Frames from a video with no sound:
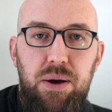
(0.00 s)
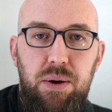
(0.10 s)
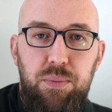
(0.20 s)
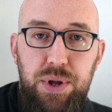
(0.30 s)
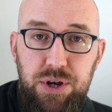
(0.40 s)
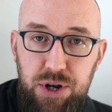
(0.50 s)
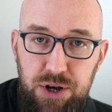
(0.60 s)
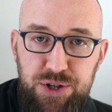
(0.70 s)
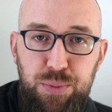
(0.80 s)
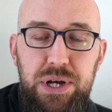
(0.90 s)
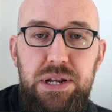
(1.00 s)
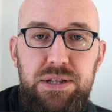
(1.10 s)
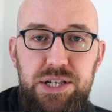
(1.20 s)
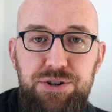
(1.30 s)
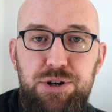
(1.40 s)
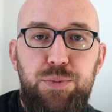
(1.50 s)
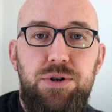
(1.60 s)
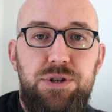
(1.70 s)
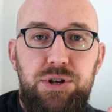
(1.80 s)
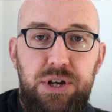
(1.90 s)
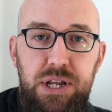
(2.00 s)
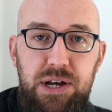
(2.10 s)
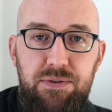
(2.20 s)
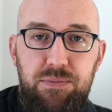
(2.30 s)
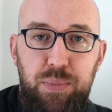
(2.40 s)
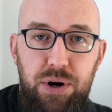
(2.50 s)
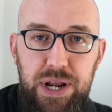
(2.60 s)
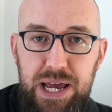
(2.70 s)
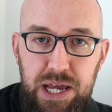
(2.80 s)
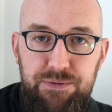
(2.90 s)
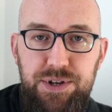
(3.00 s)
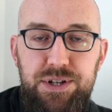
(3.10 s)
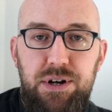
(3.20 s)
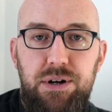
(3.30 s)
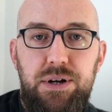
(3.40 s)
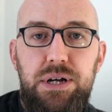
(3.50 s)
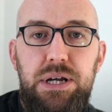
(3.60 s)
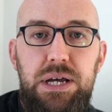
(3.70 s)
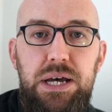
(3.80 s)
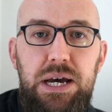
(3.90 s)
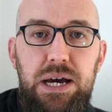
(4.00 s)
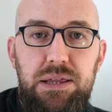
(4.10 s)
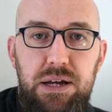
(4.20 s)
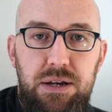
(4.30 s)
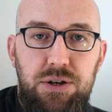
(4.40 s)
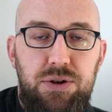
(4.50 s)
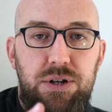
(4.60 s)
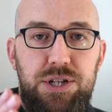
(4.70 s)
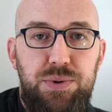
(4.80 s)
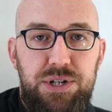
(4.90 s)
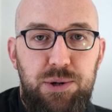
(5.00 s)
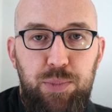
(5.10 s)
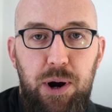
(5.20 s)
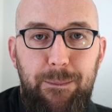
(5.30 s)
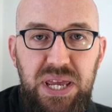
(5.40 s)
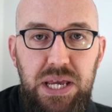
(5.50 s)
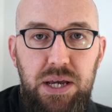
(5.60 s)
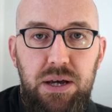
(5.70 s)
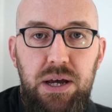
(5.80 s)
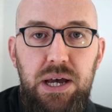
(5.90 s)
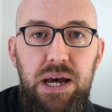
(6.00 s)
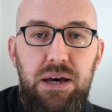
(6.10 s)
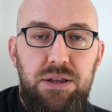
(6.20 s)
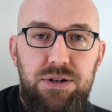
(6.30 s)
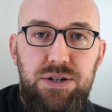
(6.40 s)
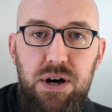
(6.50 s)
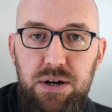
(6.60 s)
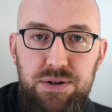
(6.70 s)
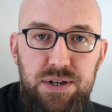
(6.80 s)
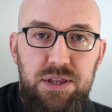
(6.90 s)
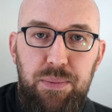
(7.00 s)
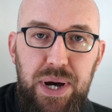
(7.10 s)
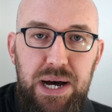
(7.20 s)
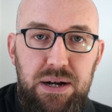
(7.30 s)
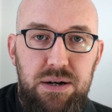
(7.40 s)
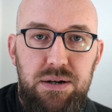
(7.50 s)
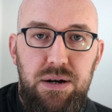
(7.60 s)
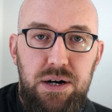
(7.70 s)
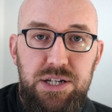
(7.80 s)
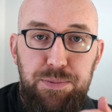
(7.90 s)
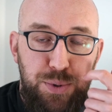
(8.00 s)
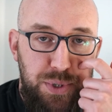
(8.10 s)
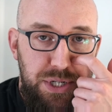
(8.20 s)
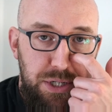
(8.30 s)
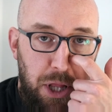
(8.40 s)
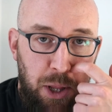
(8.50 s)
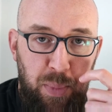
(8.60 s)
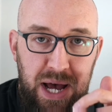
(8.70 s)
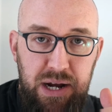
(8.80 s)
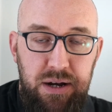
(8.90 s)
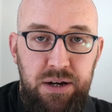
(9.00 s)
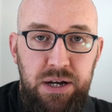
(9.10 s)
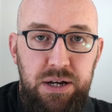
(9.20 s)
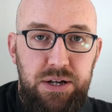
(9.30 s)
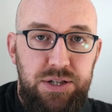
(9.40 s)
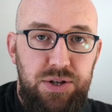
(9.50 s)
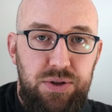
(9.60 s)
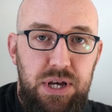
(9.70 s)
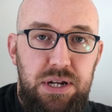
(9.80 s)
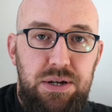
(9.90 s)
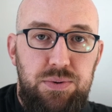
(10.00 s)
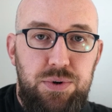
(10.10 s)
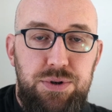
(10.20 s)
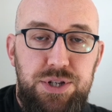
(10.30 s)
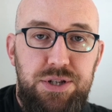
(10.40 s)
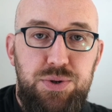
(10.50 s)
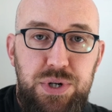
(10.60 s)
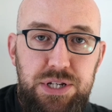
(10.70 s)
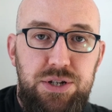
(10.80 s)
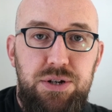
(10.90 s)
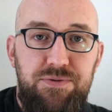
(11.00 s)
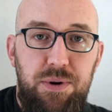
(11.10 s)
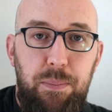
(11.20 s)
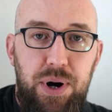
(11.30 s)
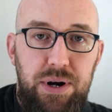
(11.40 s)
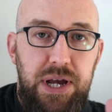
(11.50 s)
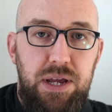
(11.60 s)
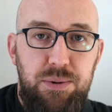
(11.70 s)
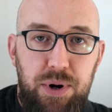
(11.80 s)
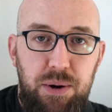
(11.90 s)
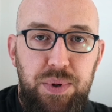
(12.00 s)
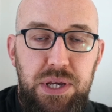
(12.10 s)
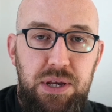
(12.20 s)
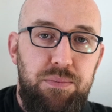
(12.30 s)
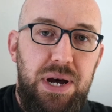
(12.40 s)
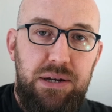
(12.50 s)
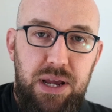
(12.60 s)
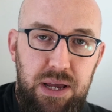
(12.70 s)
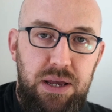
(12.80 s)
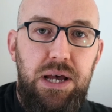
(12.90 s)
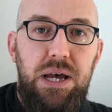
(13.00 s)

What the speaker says: But you can also play it in serial mode, so you can have part A of the song and then you can switch to part B, and there's toggles on the back, dip switches on the back, so that it will switch from part A to part B and back to A